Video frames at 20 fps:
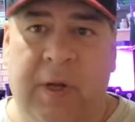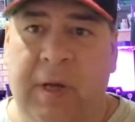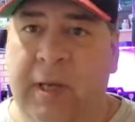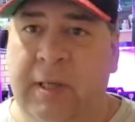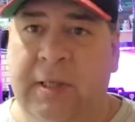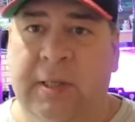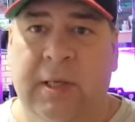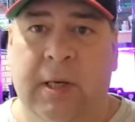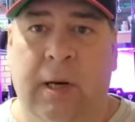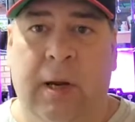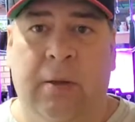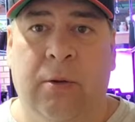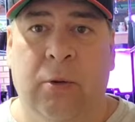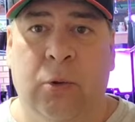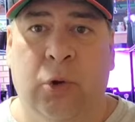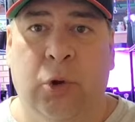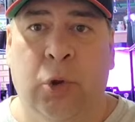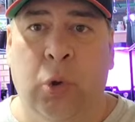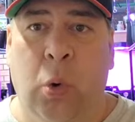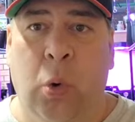it's
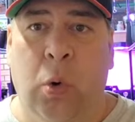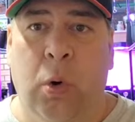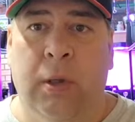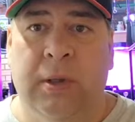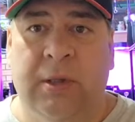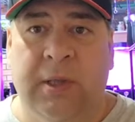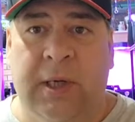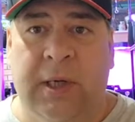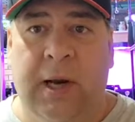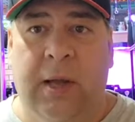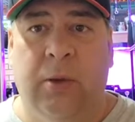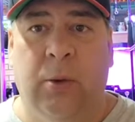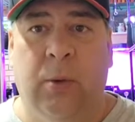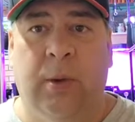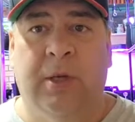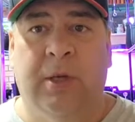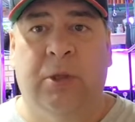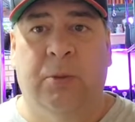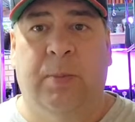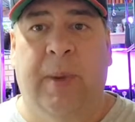another chore. It's
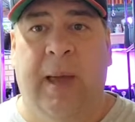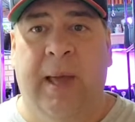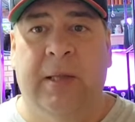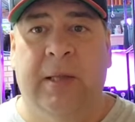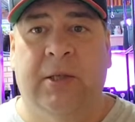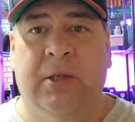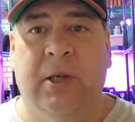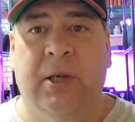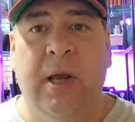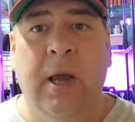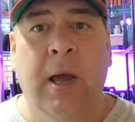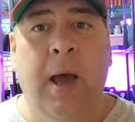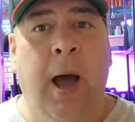another expense.